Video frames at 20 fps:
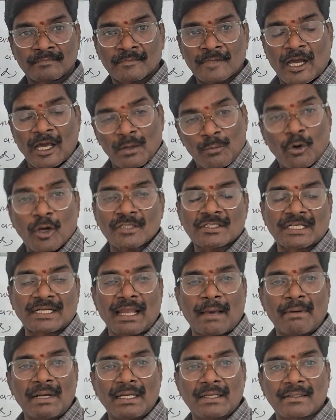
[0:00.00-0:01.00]
almost
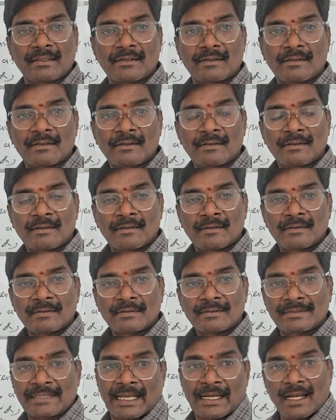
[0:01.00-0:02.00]
doubled.
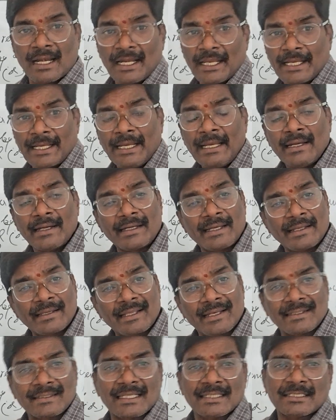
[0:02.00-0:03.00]
Generally it
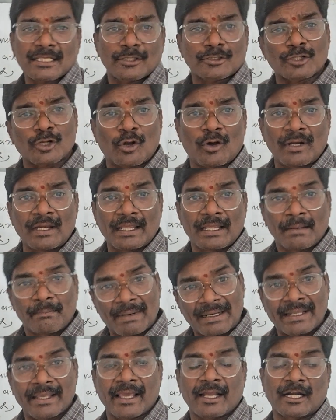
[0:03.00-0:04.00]
increases slowly,
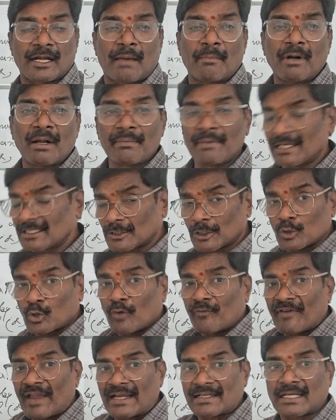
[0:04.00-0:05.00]
but here double means
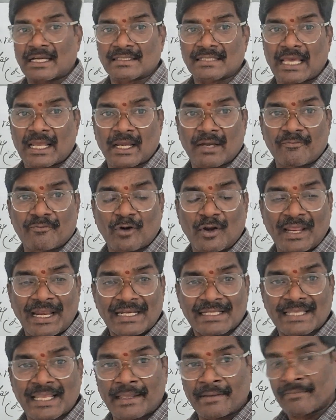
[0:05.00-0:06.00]
two factors are
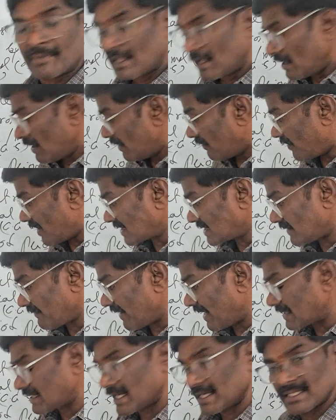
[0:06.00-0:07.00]
influencing. First
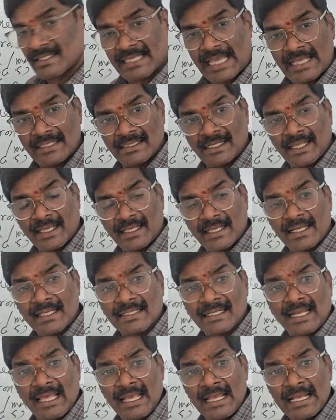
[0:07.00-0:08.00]
factor is size
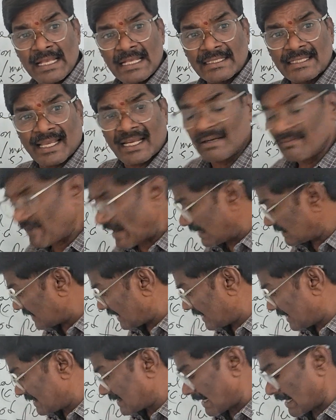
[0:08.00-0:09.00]
decreased, second
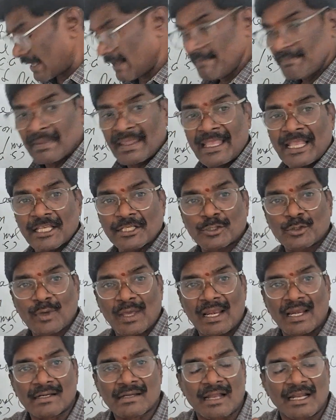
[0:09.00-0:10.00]
factor is S2
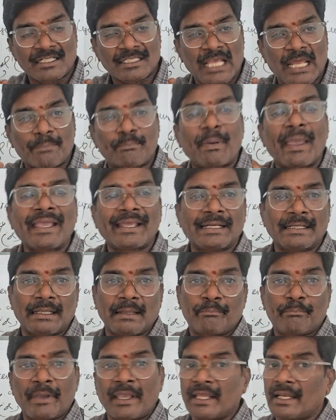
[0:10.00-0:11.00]
electrons are
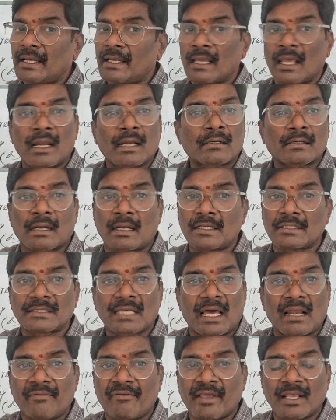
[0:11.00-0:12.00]
paired. Pairing electron is
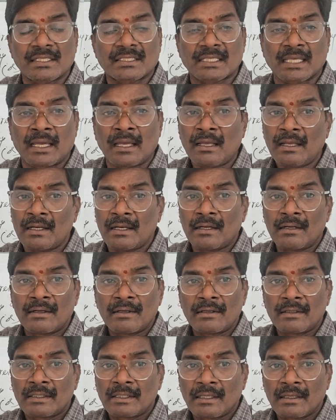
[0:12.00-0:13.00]
always
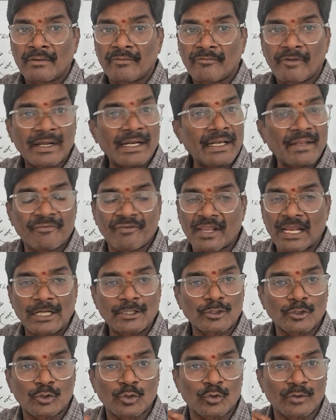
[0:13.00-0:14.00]
very
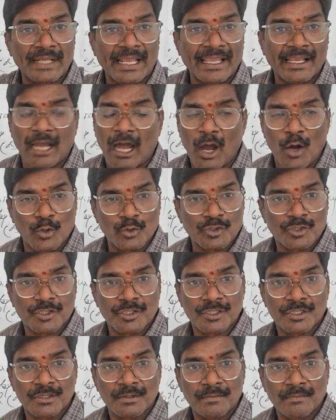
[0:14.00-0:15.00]
difficult to take out.
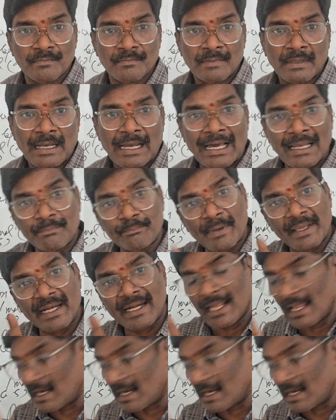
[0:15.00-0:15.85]
Unpaired